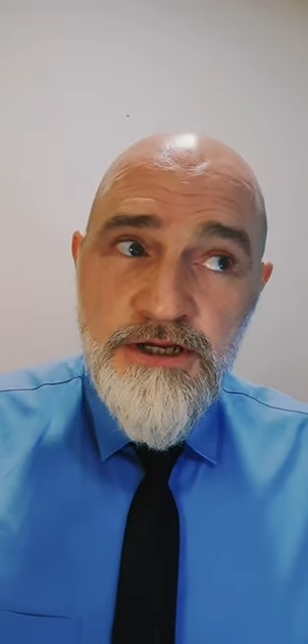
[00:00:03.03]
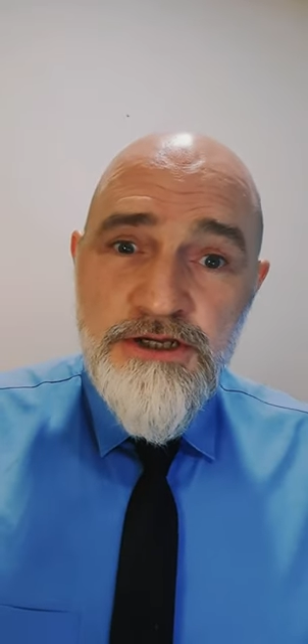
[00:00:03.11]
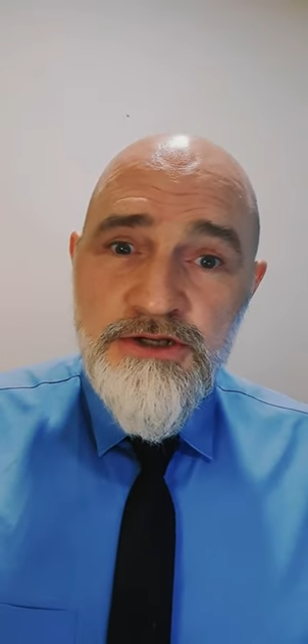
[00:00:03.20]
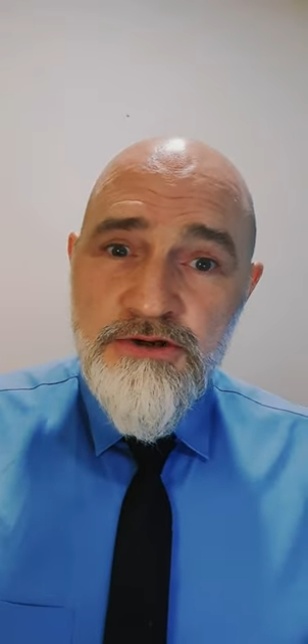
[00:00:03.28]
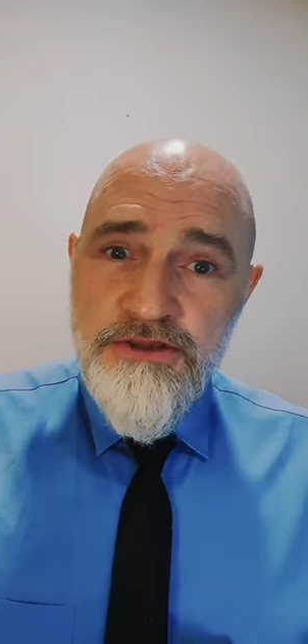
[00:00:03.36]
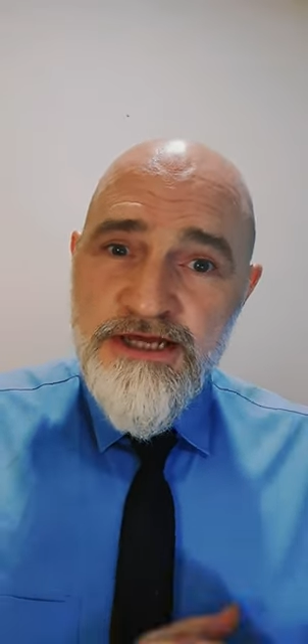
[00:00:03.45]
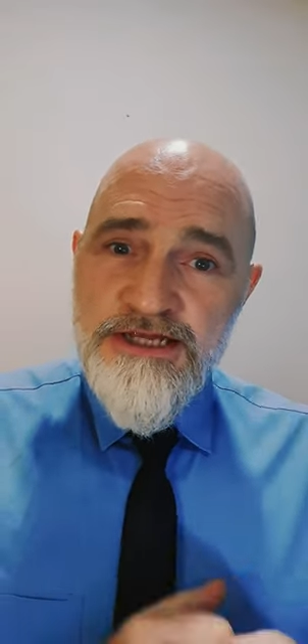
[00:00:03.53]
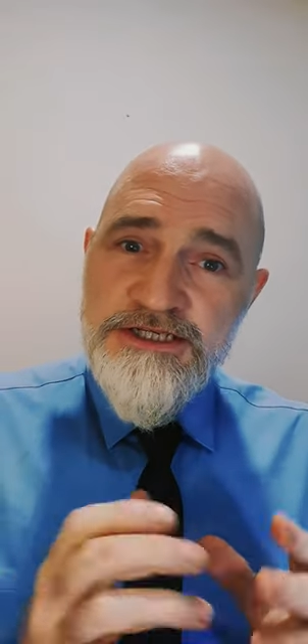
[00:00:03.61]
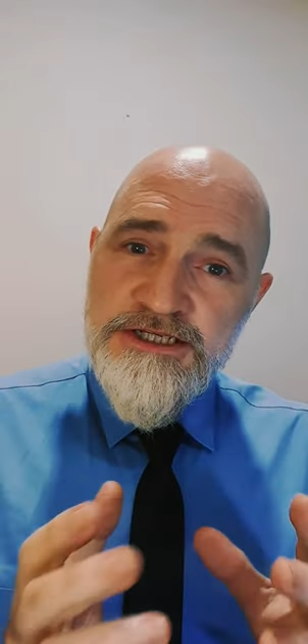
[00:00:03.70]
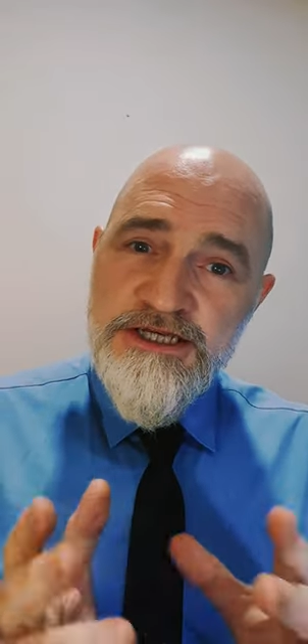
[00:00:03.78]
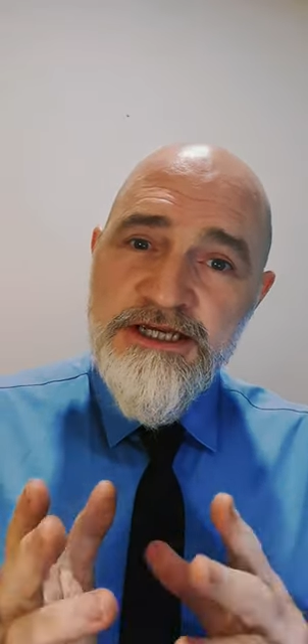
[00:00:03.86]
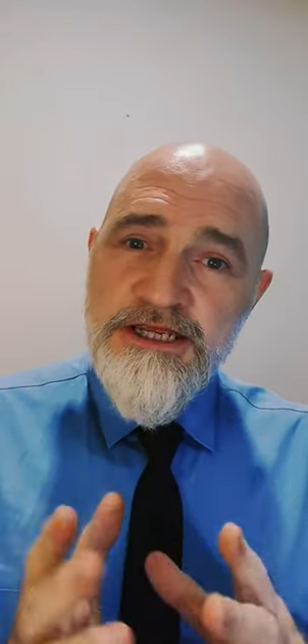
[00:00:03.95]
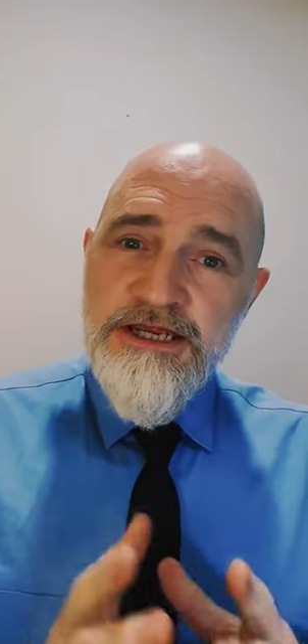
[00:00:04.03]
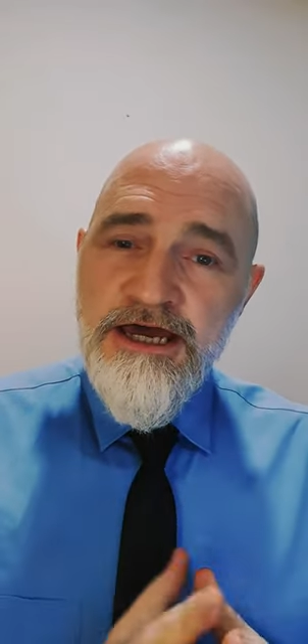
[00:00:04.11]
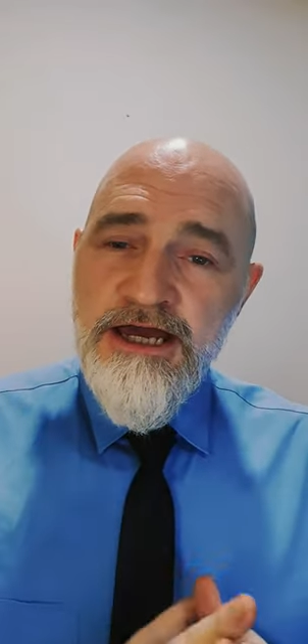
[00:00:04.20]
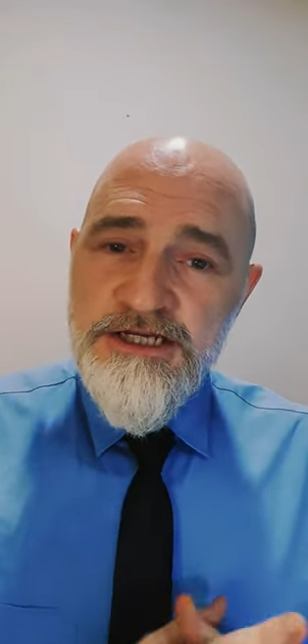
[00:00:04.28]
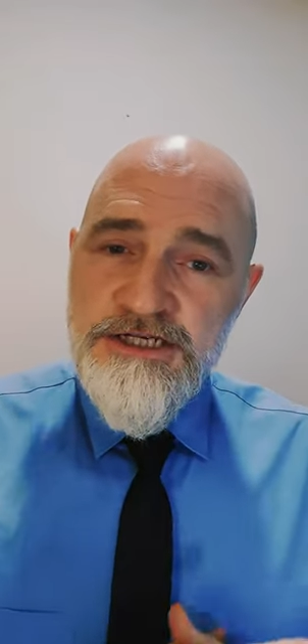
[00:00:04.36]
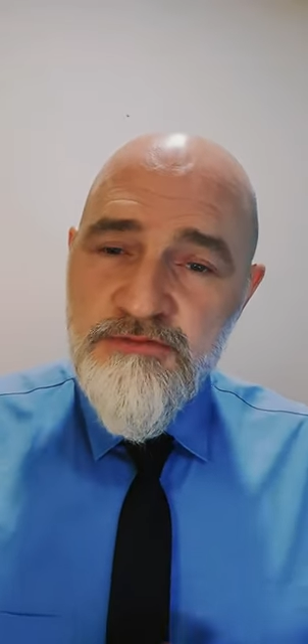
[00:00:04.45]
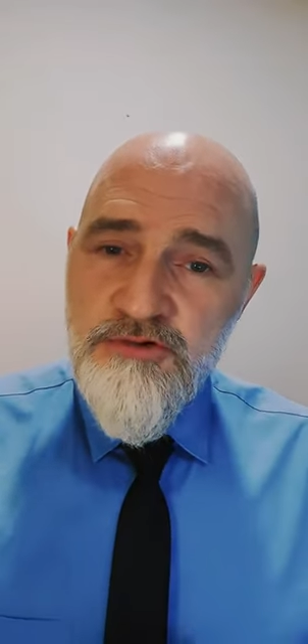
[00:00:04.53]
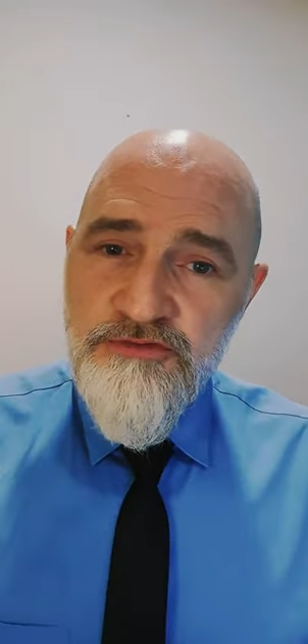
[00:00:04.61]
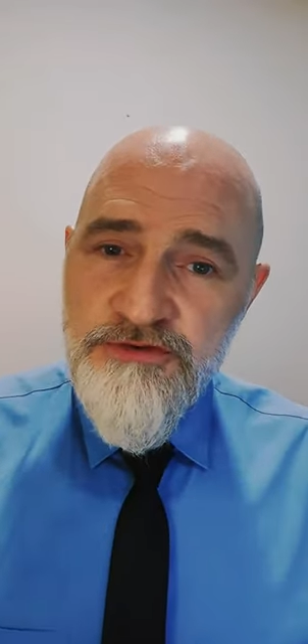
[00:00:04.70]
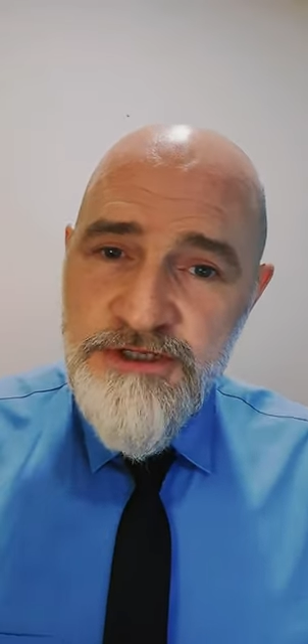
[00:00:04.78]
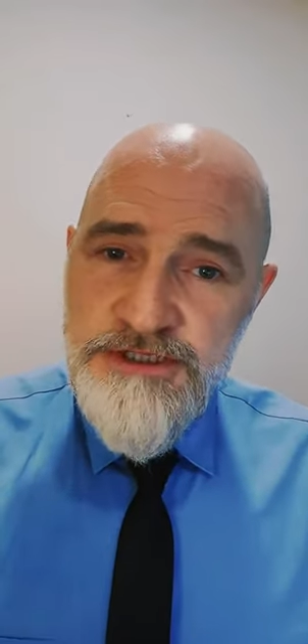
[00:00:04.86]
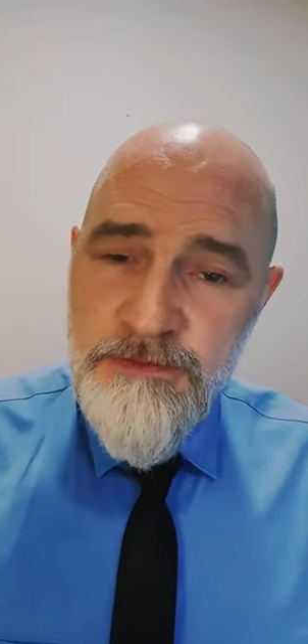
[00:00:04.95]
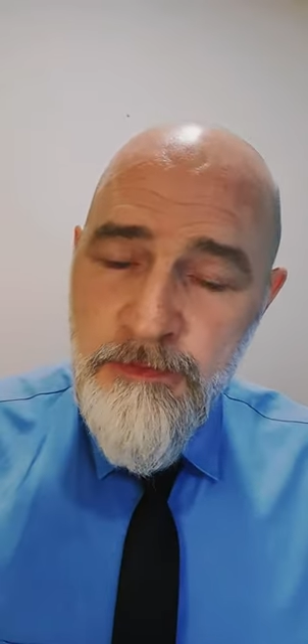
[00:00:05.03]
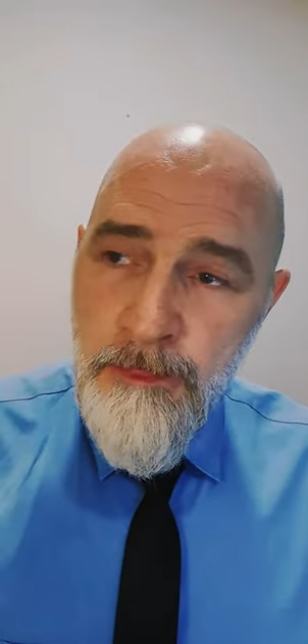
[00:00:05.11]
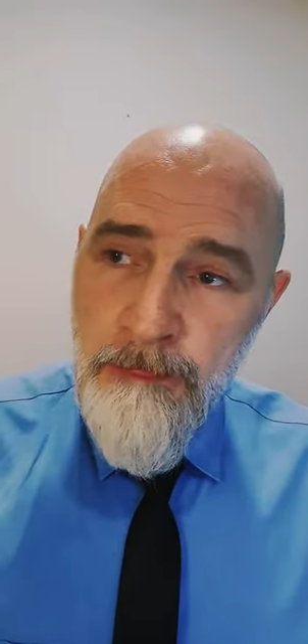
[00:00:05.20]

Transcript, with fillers: You know that scene in action movies